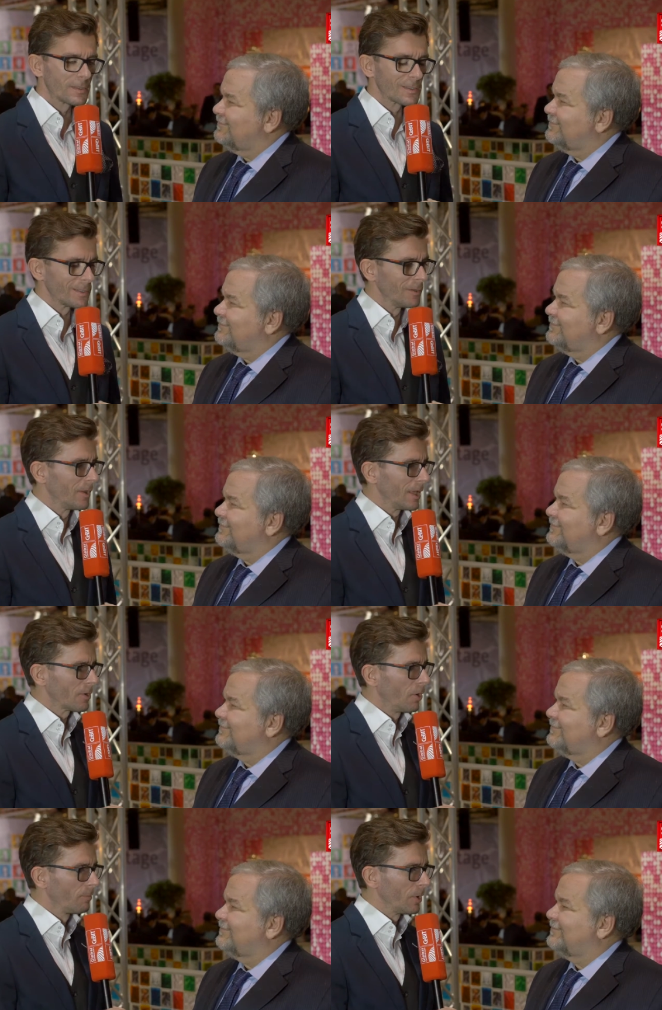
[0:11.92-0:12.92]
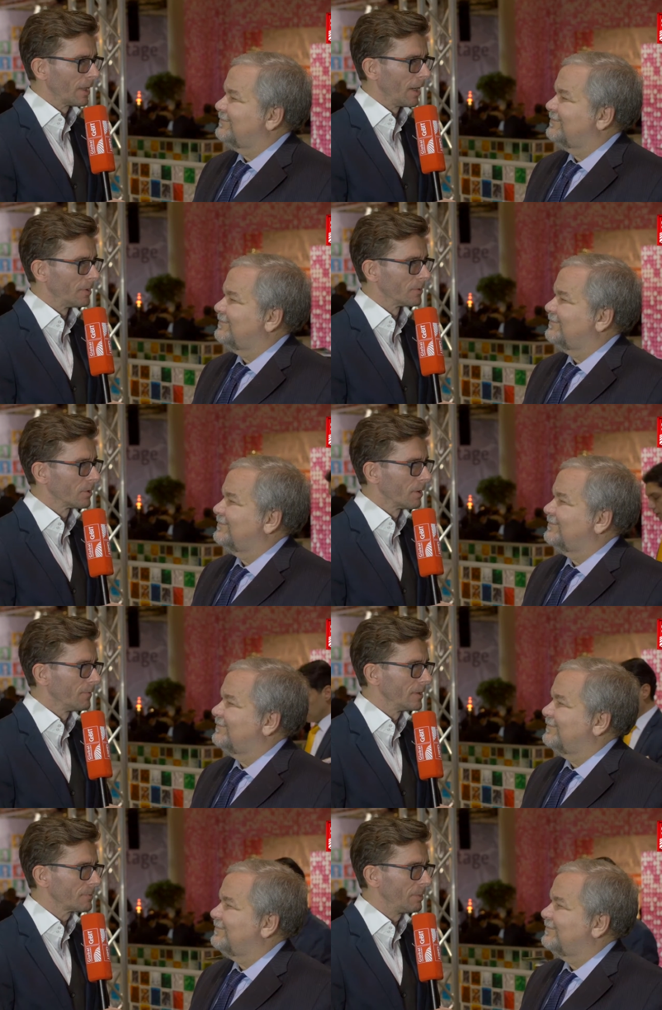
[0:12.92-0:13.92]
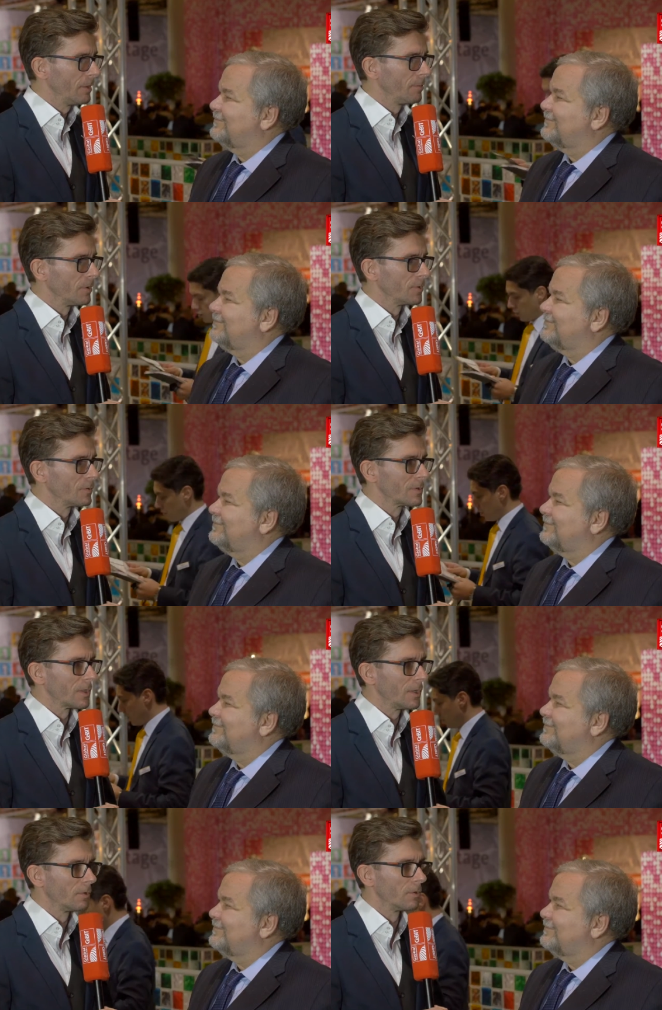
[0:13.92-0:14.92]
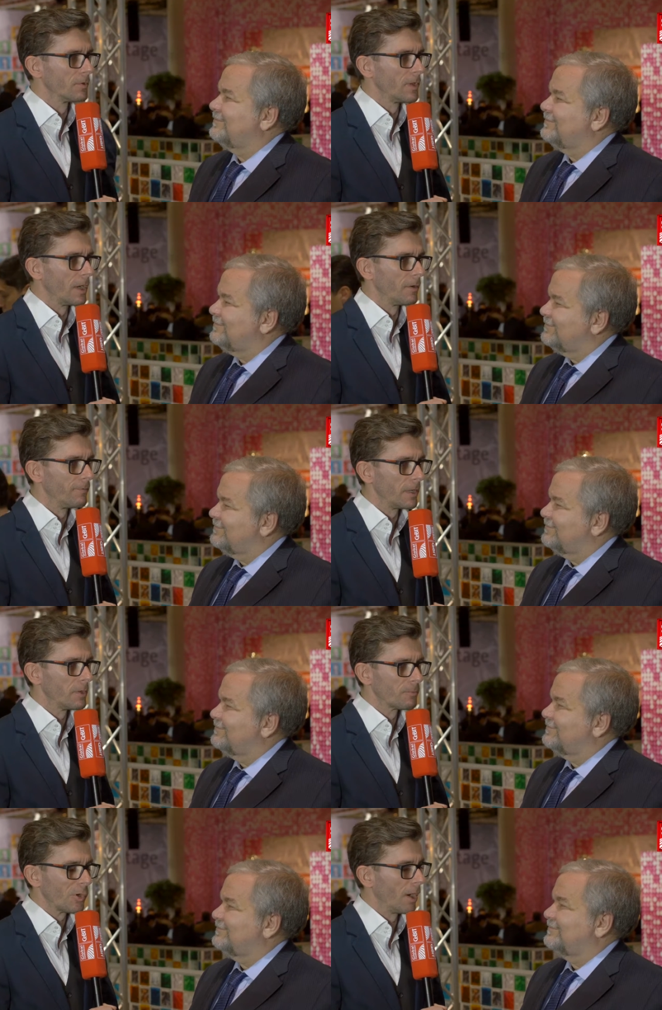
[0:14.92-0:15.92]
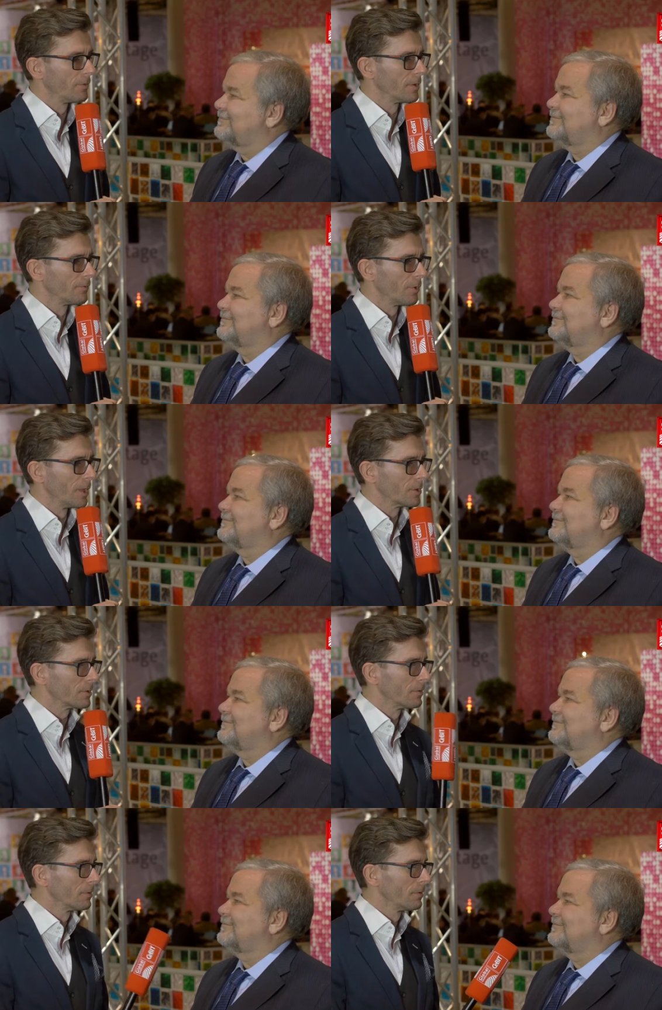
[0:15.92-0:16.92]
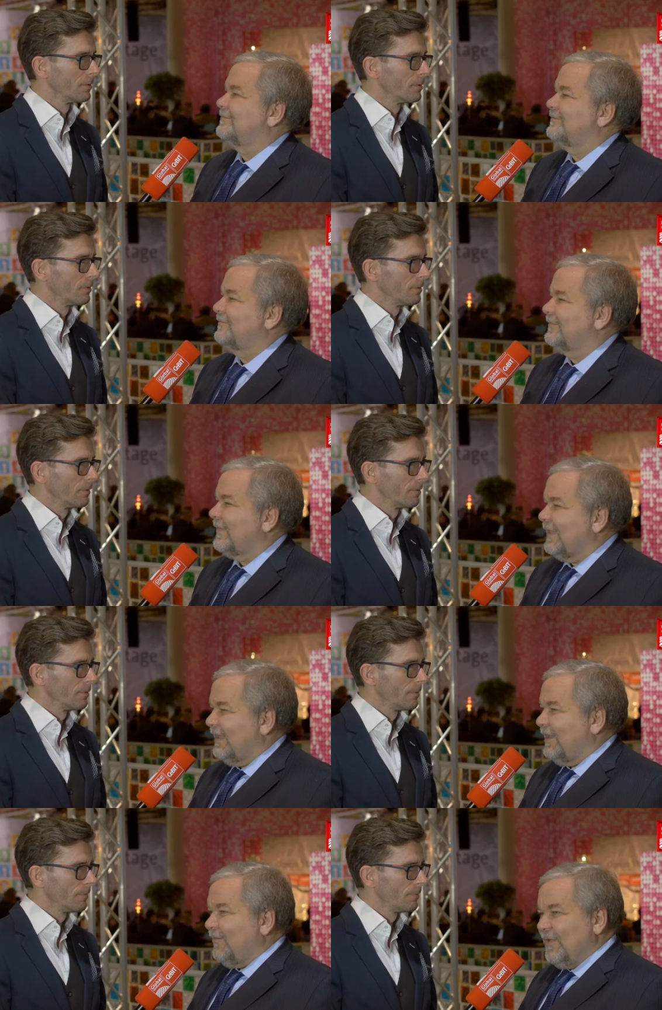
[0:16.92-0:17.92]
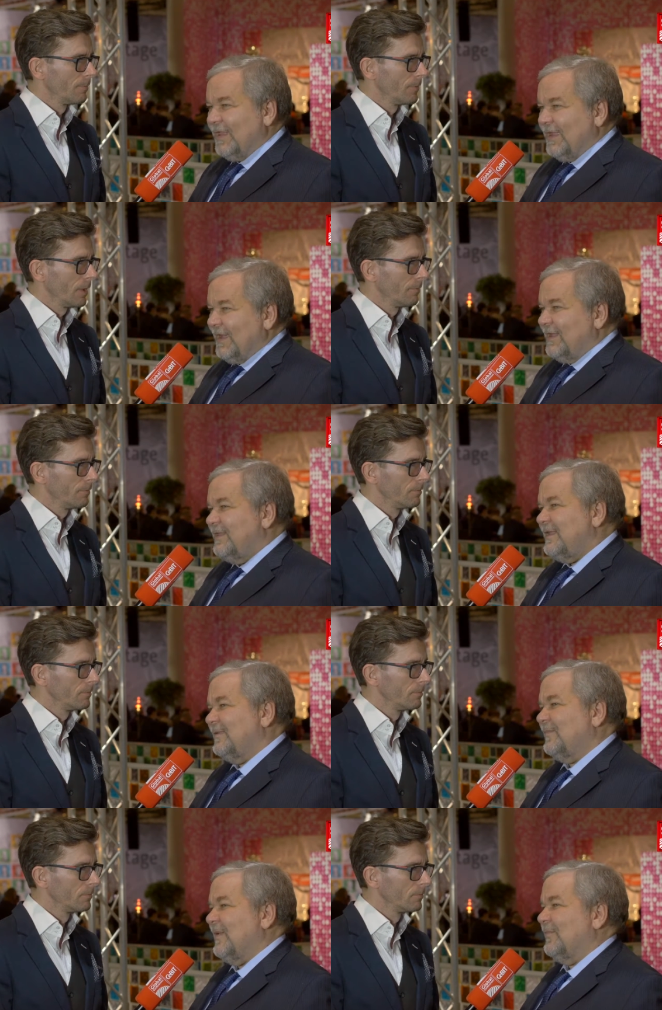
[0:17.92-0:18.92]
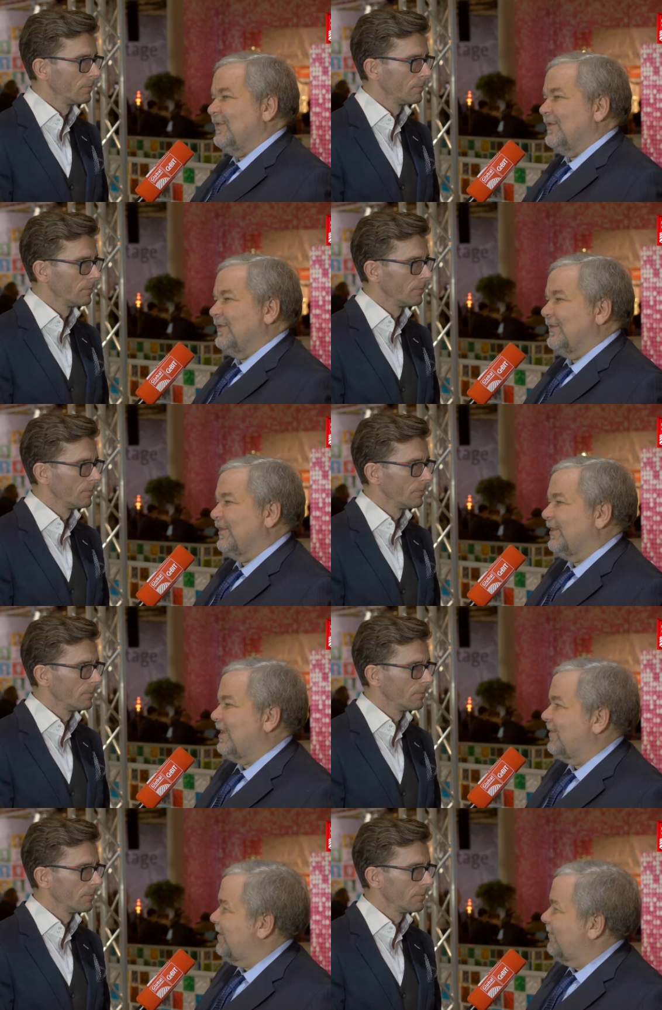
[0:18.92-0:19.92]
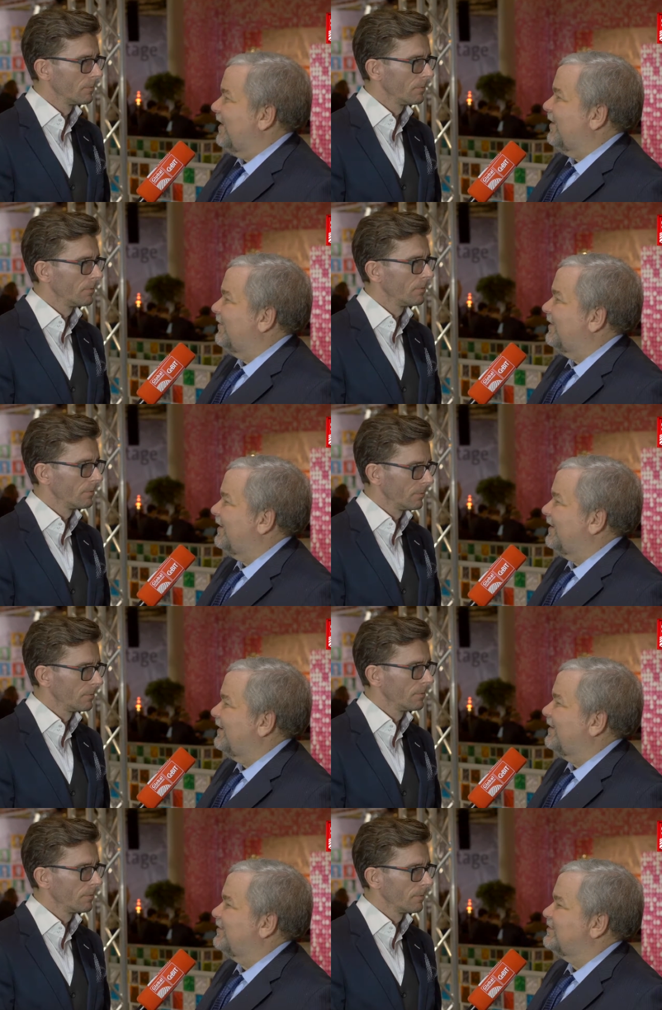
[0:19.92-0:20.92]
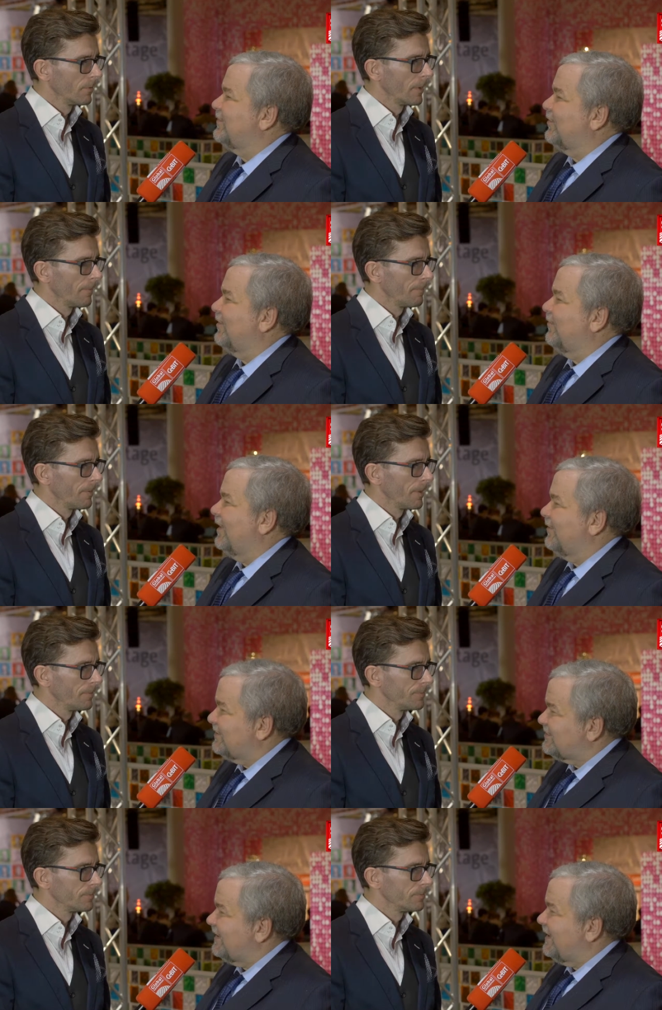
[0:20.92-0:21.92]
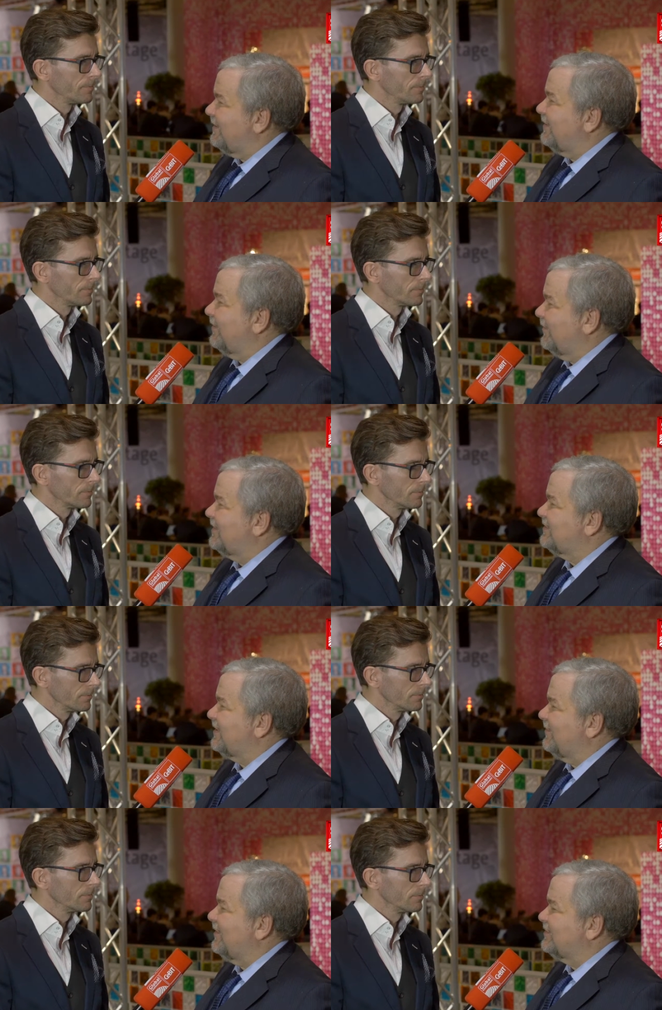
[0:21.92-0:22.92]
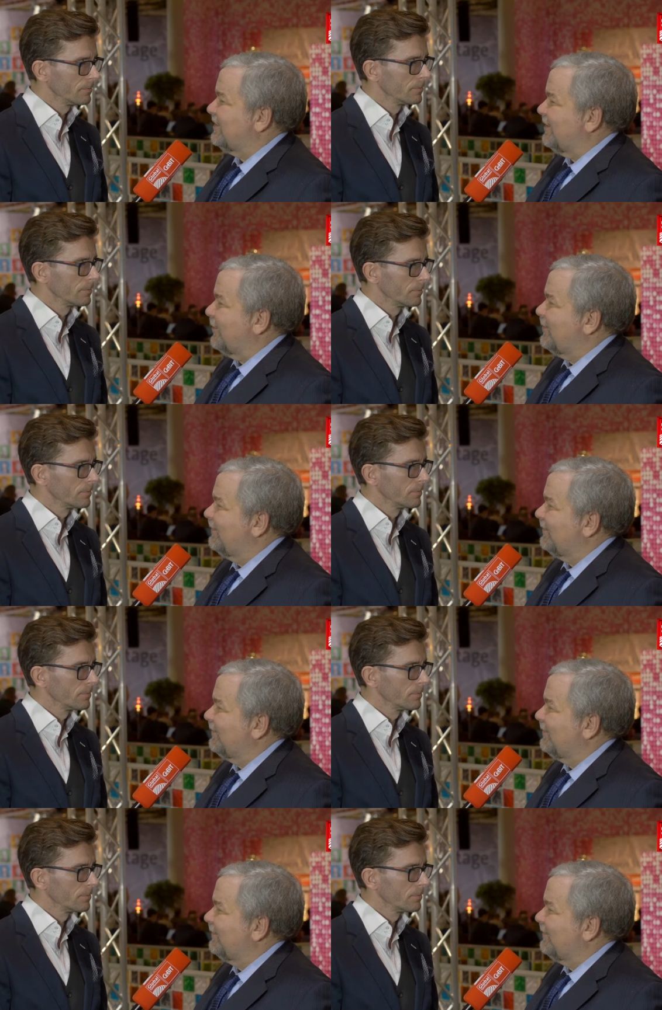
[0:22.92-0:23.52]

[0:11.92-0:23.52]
Speaker 1: it still that complicated to convince people to secure their very private information?
Speaker 2: Well, I, I think that people are, are coming around. Uh, there's more awareness today than there was some years ago.